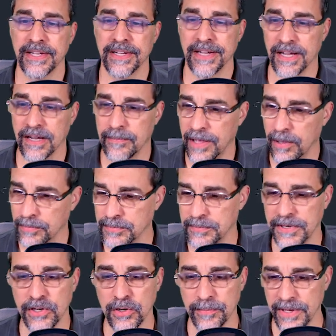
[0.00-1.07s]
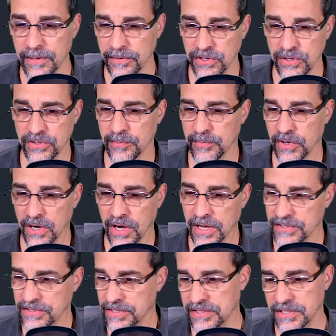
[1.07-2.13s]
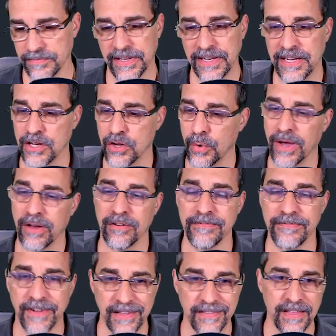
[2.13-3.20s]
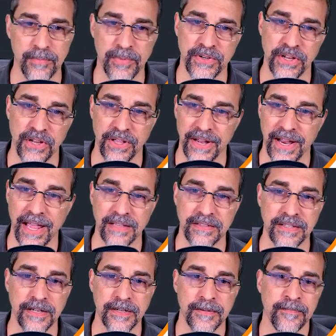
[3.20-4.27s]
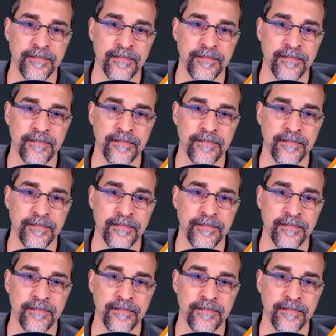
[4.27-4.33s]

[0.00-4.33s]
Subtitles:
Helps me to be able to do some reconnaissance if I need to go out and find that particular asset.